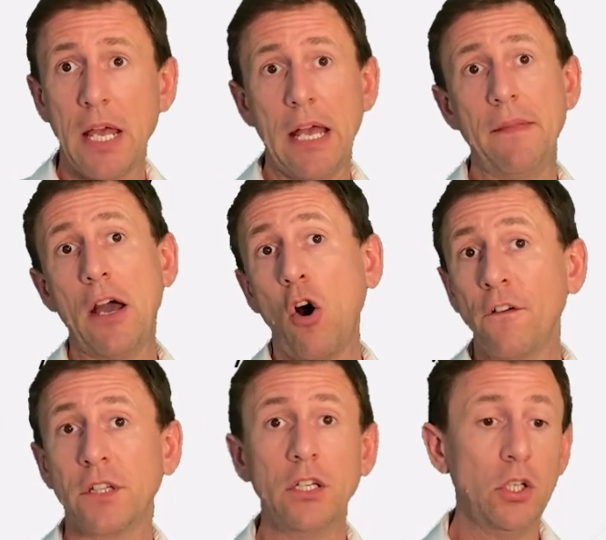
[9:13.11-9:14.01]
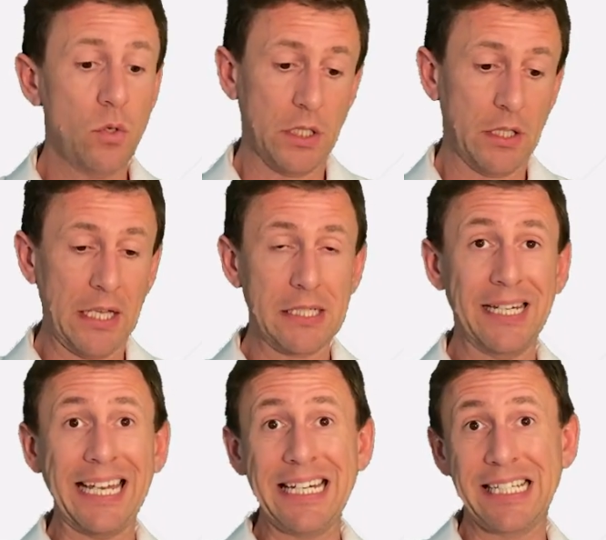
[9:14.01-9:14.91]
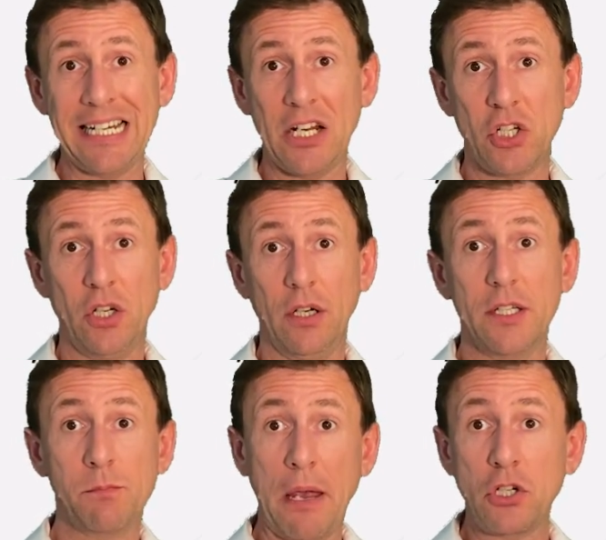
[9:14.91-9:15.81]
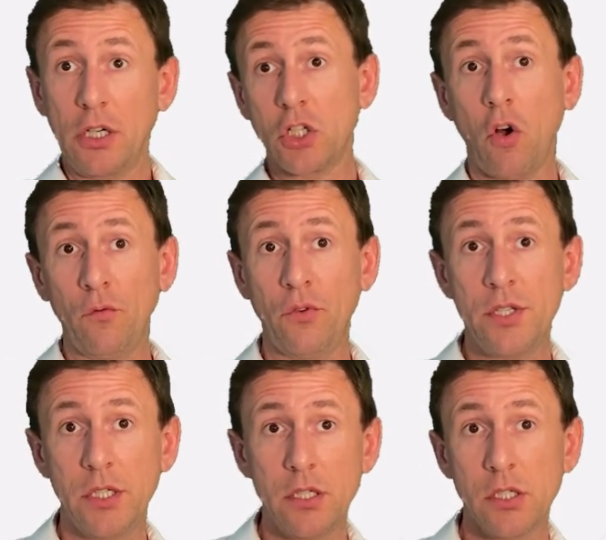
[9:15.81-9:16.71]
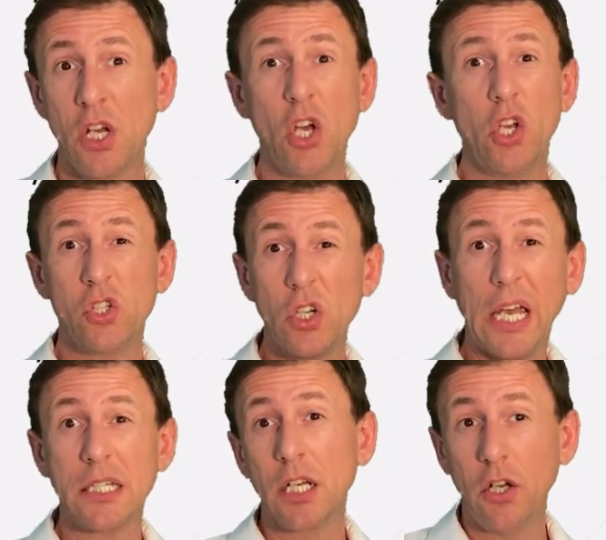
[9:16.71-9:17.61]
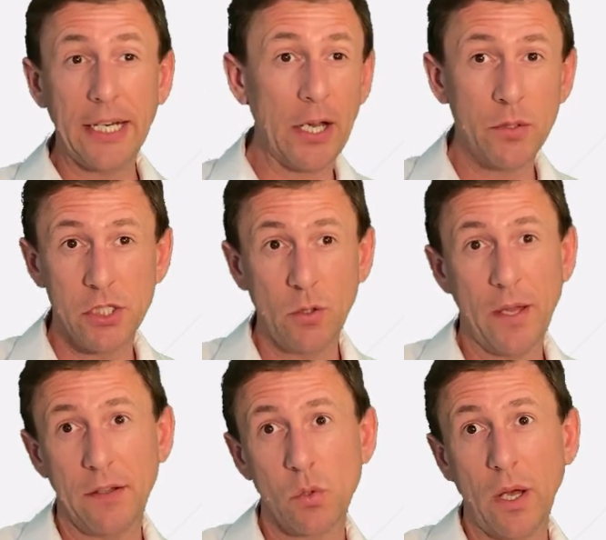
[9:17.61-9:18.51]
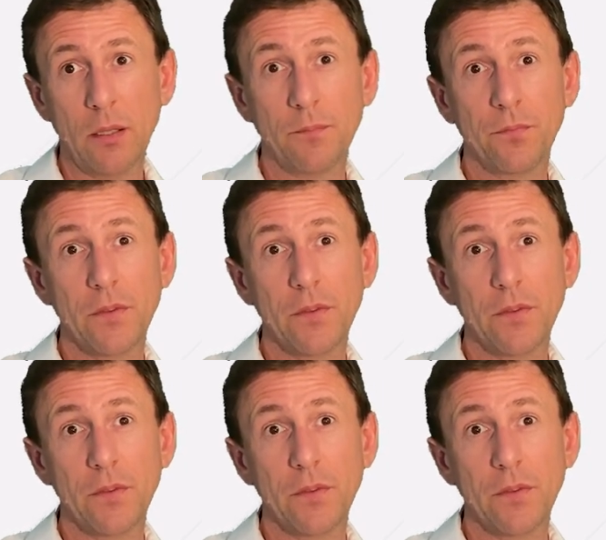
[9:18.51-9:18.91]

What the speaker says: and they're often used at things like international specialist conferences, so you get to learn how to do that as well.